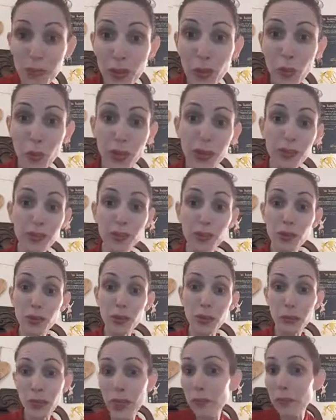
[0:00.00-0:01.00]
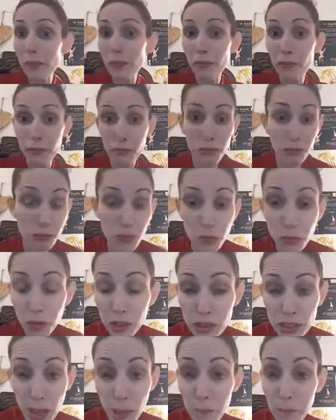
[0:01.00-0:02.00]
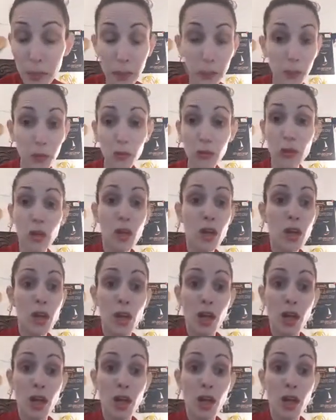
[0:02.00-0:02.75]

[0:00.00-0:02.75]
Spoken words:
when you, maybe for some people,